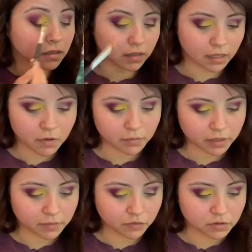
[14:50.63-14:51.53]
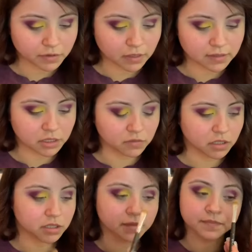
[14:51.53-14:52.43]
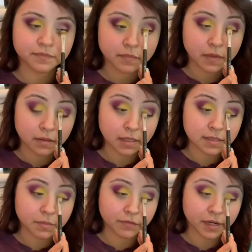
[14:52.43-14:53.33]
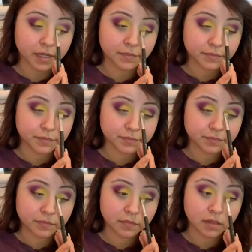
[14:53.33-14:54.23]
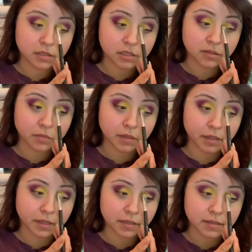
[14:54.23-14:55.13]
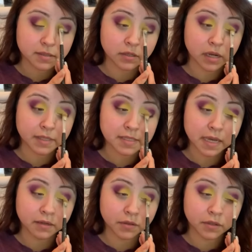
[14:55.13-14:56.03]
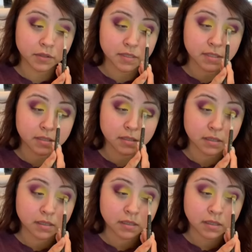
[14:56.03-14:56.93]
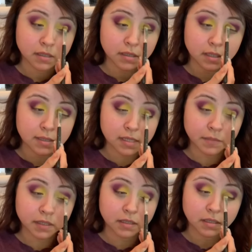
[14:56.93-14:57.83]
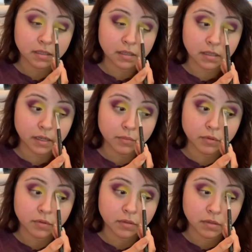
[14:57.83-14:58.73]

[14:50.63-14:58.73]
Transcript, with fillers: And I'm all about Game of Thrones right now because I just watched it. Thanks to my friend. She told me about it. So now I'm excited for the new season that's coming in April.